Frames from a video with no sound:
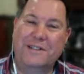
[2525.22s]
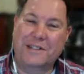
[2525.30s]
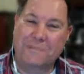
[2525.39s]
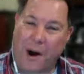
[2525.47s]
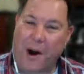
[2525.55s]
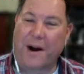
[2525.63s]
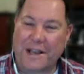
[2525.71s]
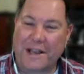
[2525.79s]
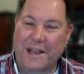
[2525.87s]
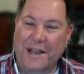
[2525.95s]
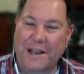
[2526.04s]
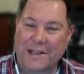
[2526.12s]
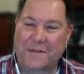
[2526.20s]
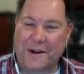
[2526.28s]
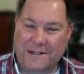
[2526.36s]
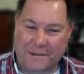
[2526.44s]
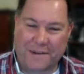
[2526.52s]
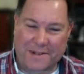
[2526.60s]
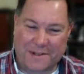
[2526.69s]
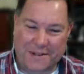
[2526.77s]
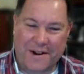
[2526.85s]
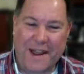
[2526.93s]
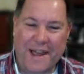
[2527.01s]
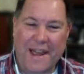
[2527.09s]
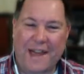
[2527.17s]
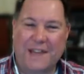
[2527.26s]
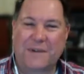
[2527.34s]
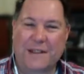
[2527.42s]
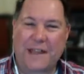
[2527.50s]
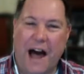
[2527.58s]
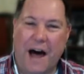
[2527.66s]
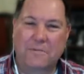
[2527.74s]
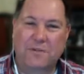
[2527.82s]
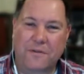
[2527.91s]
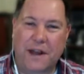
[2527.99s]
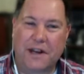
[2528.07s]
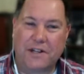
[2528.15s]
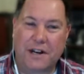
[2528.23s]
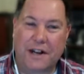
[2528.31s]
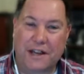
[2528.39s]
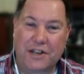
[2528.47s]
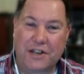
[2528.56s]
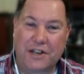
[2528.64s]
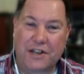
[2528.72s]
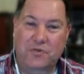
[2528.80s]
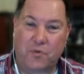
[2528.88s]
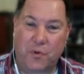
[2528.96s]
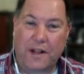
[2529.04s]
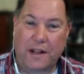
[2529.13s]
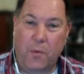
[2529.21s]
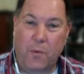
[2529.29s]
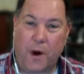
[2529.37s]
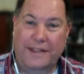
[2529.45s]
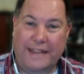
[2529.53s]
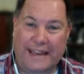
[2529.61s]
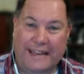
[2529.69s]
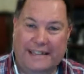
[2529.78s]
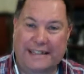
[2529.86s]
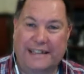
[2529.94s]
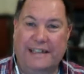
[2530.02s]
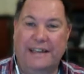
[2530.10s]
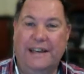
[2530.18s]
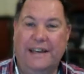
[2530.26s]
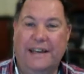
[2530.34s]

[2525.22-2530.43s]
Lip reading: smart, as far as I'm concerned, is when the observation is really what they see,